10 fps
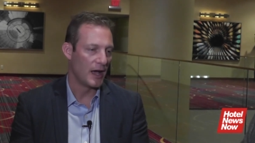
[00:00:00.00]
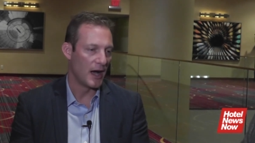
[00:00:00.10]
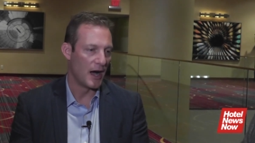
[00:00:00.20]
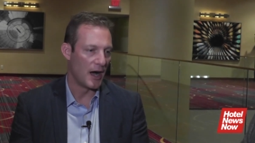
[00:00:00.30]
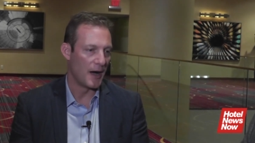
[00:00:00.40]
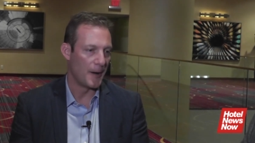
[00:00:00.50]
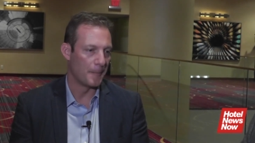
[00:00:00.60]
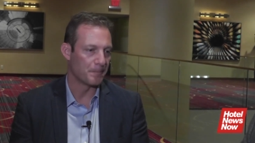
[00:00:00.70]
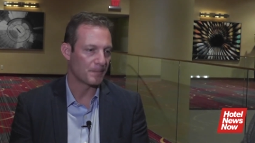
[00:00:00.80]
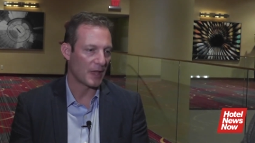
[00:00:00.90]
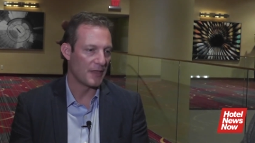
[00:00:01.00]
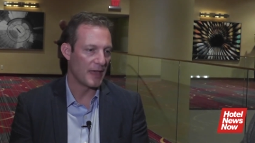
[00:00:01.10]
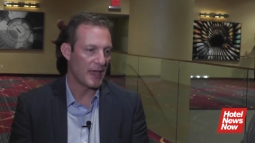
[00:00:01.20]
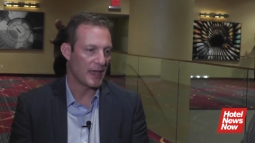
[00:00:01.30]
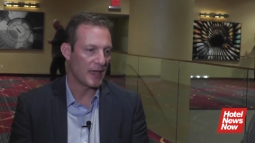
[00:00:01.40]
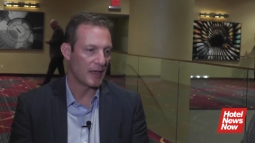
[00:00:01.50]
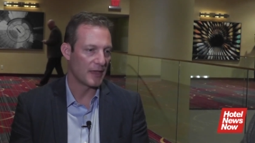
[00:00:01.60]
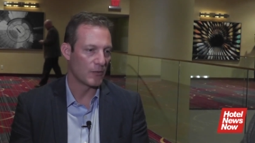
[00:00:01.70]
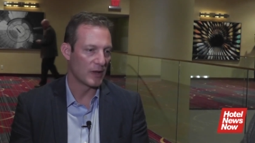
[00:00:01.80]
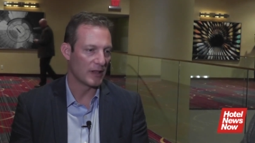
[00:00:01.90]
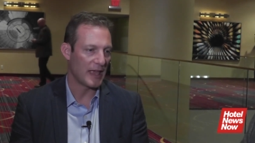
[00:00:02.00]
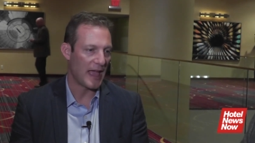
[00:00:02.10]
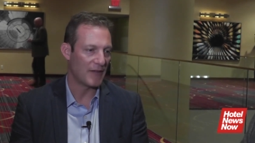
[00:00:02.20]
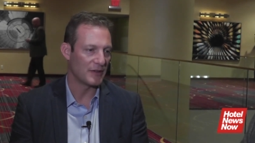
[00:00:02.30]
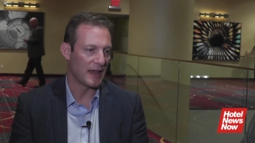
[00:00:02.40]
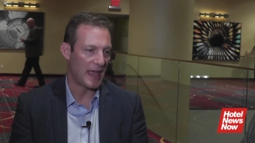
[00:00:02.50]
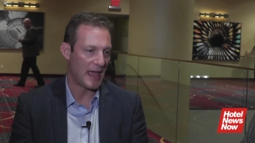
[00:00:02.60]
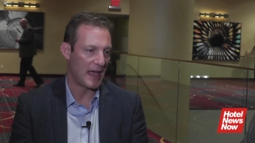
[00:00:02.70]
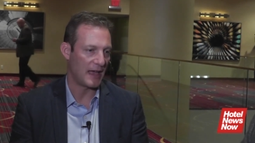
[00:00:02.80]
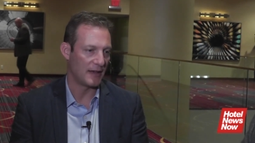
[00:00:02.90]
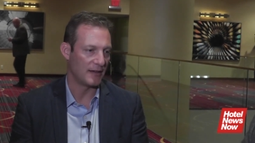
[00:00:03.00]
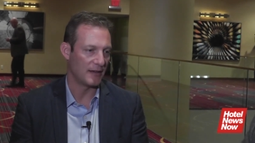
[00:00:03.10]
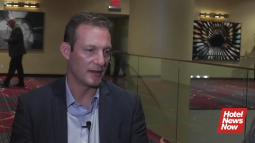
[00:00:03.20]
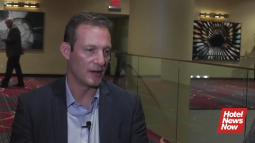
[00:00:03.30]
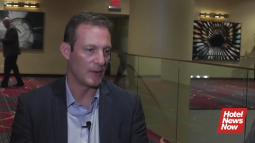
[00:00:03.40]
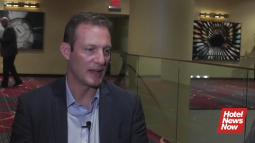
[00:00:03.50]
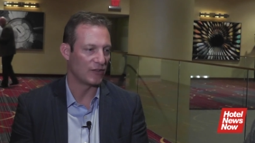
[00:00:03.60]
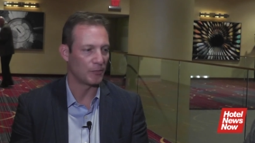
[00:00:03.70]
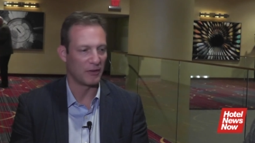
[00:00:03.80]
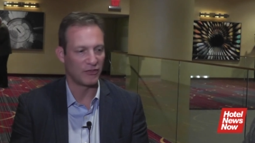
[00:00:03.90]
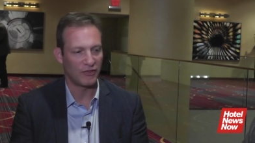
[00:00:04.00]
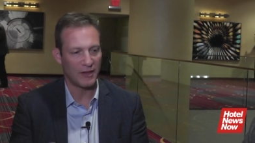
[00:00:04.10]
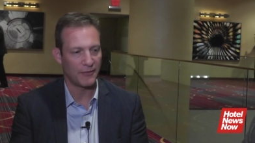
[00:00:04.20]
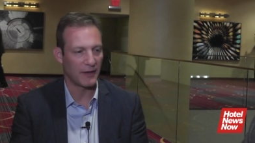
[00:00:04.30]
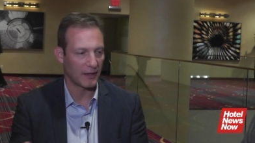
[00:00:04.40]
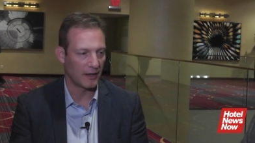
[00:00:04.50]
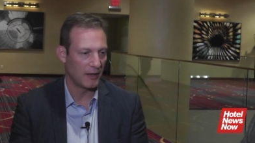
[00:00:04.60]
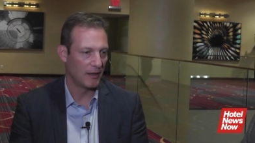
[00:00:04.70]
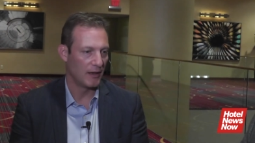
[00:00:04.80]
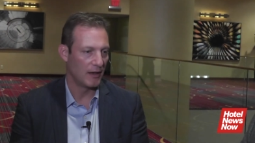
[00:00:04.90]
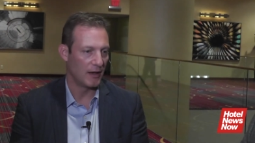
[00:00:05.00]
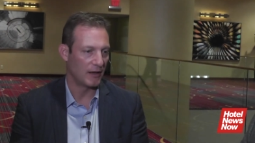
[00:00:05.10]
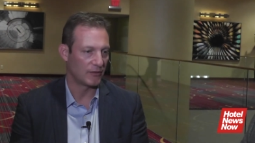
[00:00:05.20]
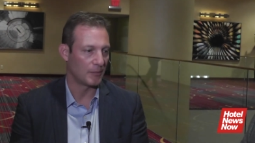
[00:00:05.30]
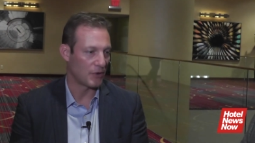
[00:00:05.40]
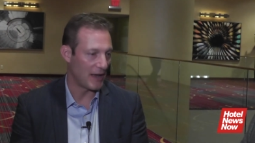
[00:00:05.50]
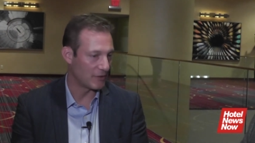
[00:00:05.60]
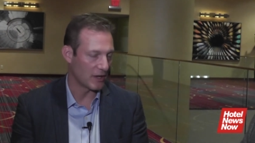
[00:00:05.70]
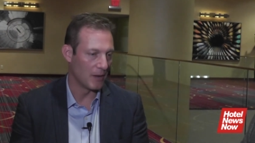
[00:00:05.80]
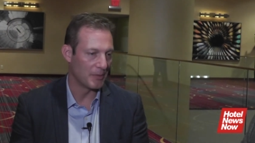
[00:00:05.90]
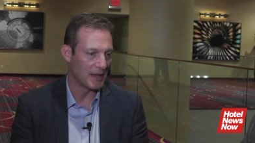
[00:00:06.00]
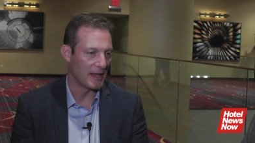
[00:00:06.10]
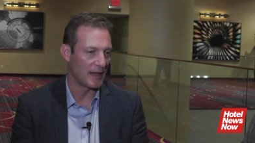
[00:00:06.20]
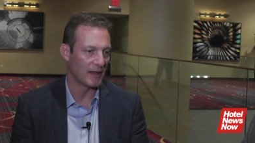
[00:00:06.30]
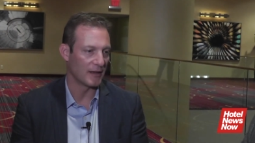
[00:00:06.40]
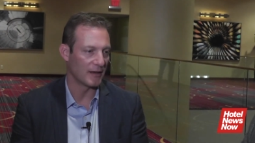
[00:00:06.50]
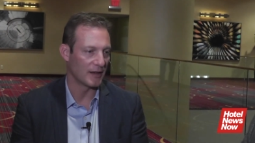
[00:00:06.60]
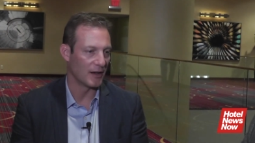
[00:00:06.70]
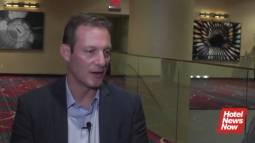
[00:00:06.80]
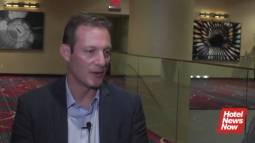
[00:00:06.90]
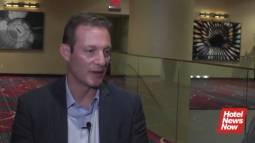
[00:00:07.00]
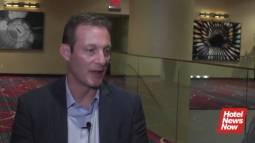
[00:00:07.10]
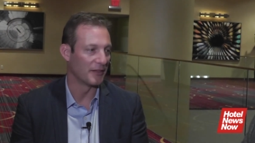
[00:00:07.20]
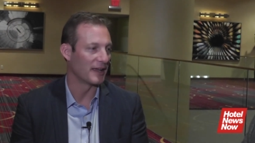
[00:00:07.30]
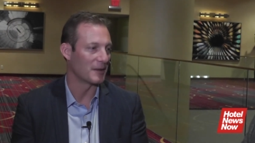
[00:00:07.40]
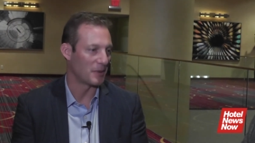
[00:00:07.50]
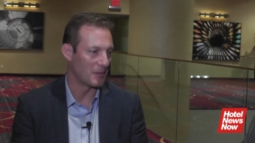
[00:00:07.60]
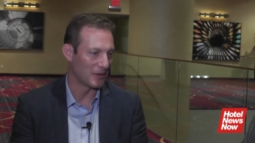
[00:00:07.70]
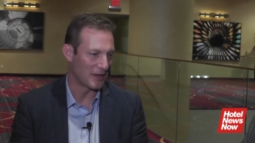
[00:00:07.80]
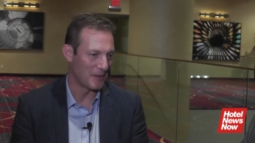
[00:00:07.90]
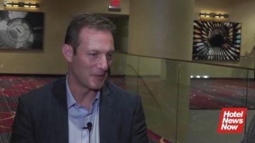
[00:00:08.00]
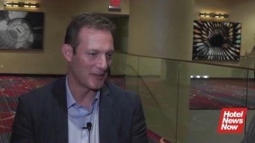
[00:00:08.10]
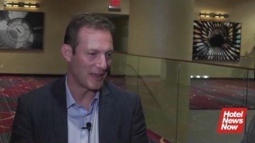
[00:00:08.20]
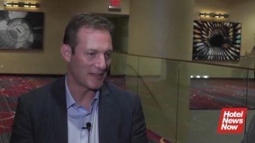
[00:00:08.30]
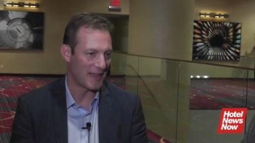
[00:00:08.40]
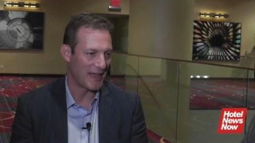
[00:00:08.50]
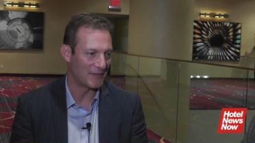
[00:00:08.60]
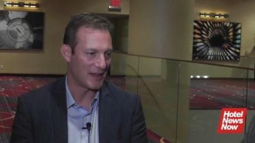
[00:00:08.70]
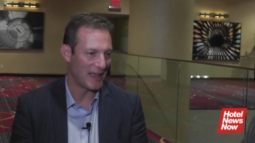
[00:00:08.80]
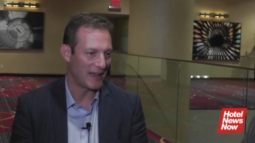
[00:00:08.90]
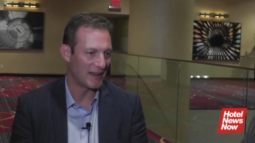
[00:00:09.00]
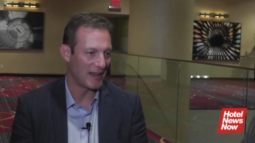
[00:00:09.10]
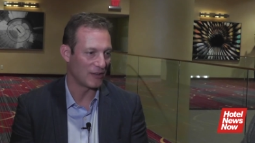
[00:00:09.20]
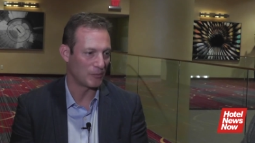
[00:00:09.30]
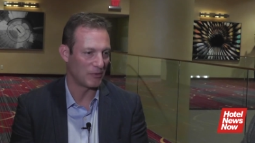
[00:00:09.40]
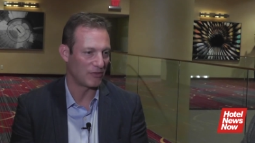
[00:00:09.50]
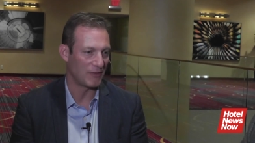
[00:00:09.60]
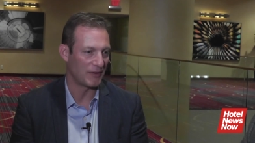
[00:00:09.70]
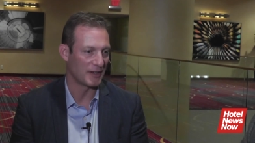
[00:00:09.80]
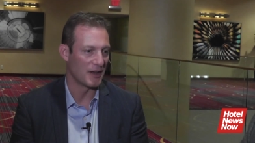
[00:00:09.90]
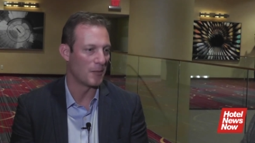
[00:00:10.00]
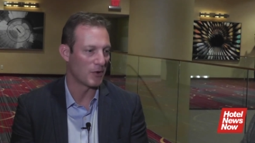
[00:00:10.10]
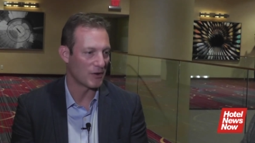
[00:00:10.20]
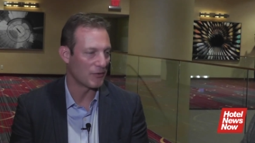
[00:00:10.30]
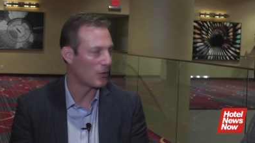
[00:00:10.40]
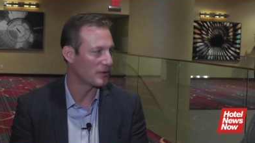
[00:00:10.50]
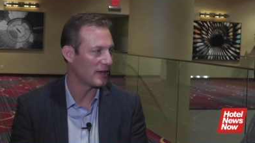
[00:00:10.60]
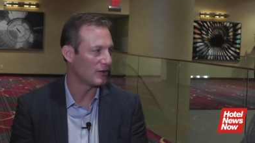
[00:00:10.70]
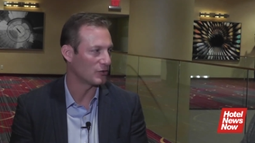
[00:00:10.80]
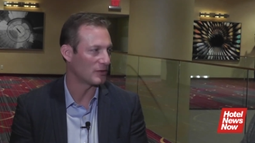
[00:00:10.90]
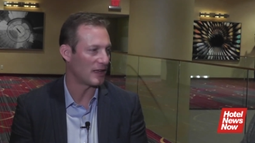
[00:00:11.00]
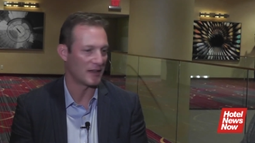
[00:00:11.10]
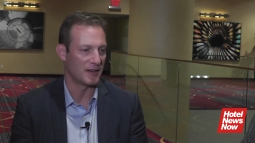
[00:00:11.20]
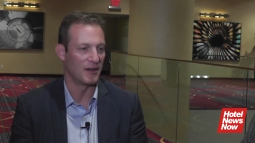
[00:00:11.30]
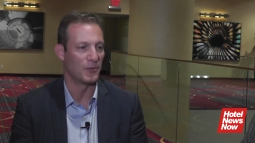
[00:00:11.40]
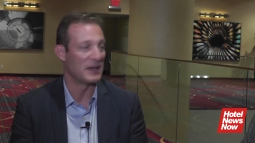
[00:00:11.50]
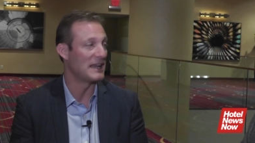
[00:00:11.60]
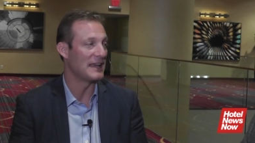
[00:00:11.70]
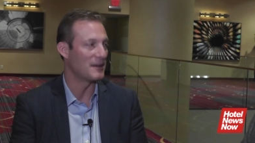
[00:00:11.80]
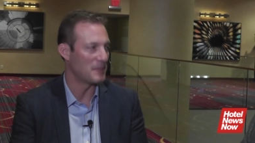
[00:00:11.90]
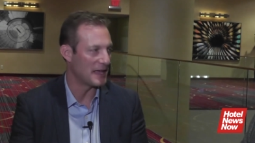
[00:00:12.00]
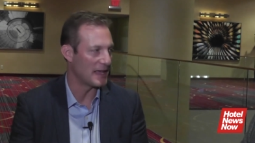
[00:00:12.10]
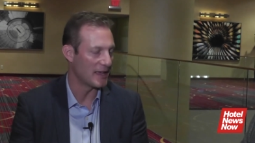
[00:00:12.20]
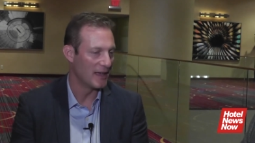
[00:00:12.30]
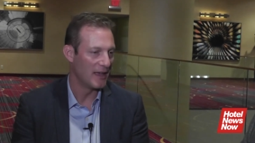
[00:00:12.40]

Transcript: Um, they they really haven't had you know any specific uh, it's a private company, and you know, un unlike a public company, they, they haven't had any specific number of hotels that you know we need to be.